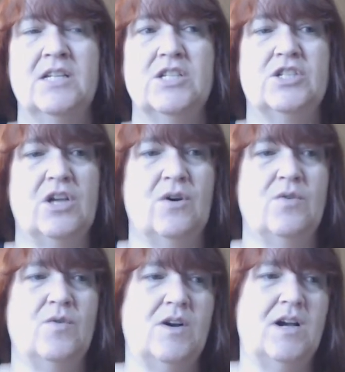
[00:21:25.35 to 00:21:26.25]

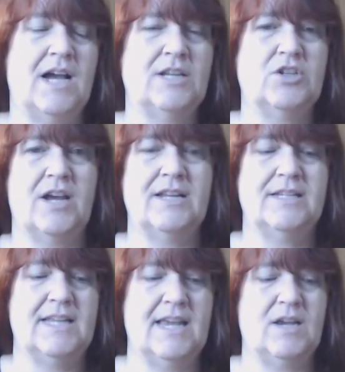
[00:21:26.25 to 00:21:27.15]
So I try to
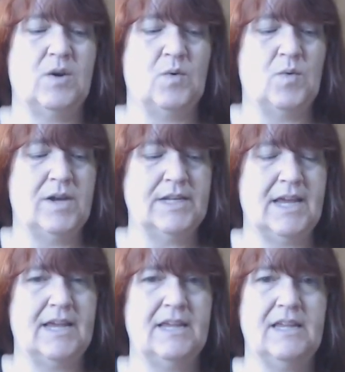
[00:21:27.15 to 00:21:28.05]
take one
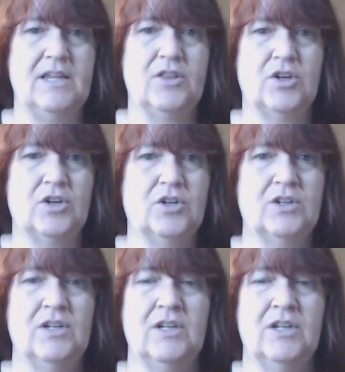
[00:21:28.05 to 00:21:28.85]
day either